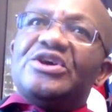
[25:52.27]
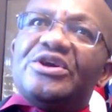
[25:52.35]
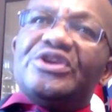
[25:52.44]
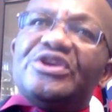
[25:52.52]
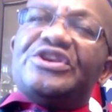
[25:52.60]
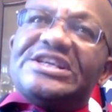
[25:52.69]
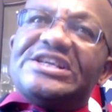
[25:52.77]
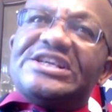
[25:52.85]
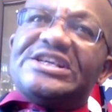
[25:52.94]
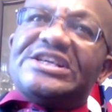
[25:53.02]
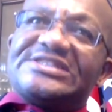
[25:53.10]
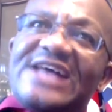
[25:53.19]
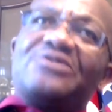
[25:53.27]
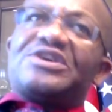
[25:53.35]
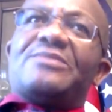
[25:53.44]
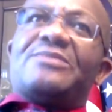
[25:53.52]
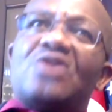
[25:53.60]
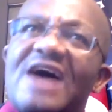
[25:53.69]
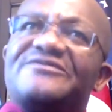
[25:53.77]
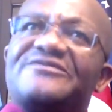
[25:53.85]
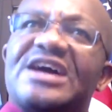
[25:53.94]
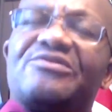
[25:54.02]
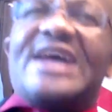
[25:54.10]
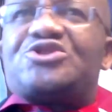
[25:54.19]
The Southern Cameroon have
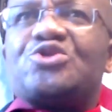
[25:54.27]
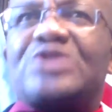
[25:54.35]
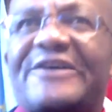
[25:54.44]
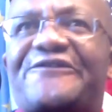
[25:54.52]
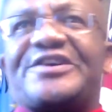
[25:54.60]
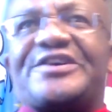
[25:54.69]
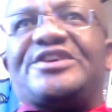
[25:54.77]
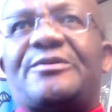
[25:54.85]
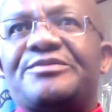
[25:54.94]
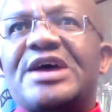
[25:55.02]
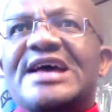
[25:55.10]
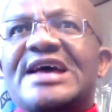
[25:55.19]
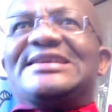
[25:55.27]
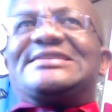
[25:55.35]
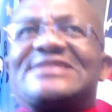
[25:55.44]
their right to their freedom.